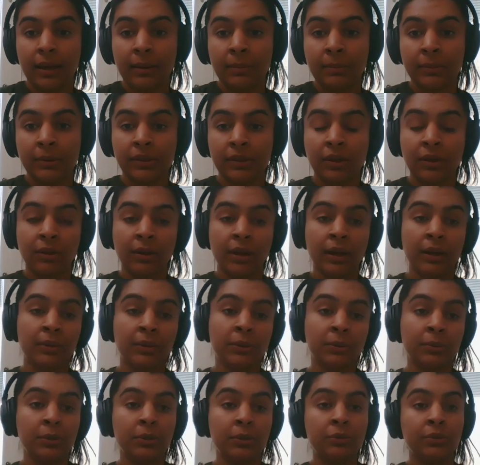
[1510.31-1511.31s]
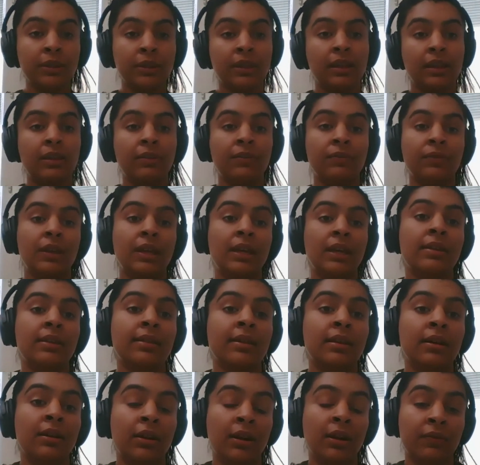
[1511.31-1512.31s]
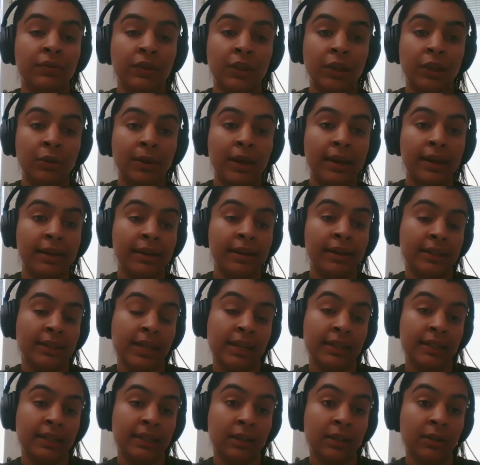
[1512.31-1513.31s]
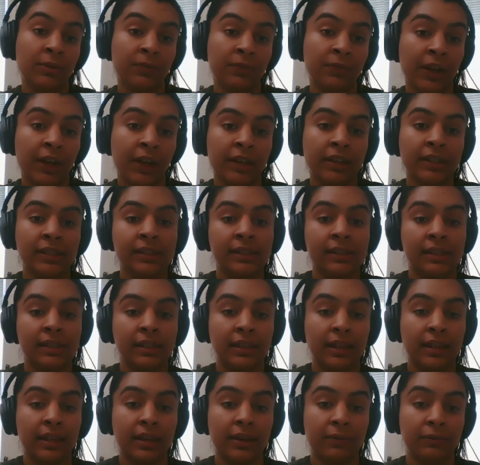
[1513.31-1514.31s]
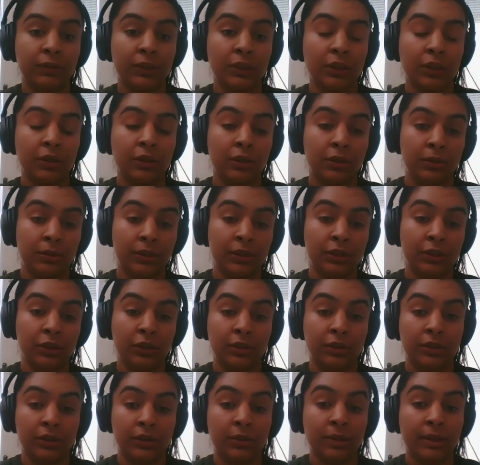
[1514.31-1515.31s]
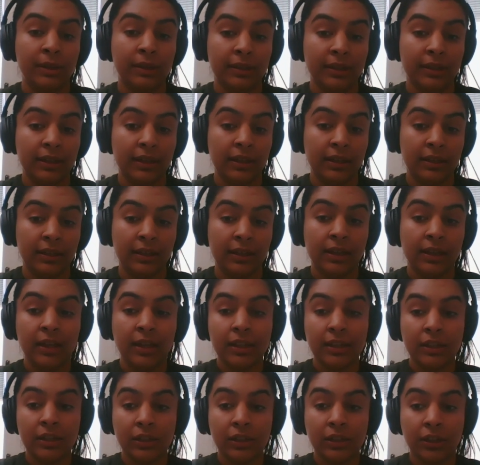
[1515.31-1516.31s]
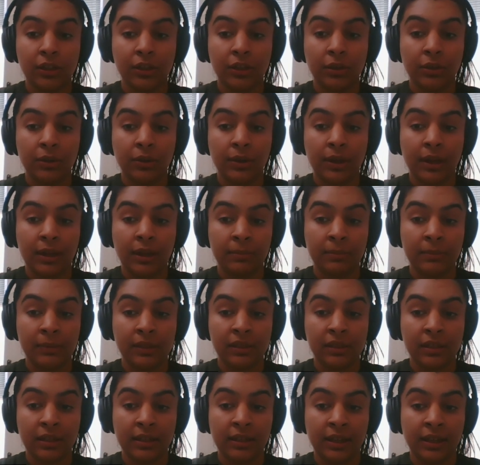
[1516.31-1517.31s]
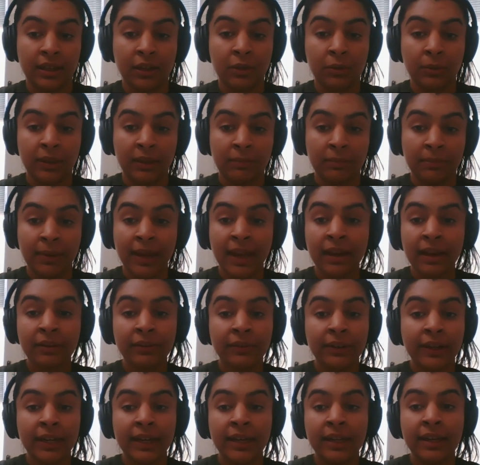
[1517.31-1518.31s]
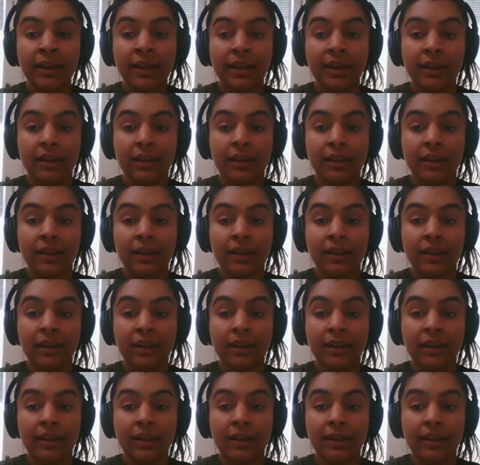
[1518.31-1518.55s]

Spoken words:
So I was wondering if either of you had any advice to give to students who are looking to study at Queen Mary,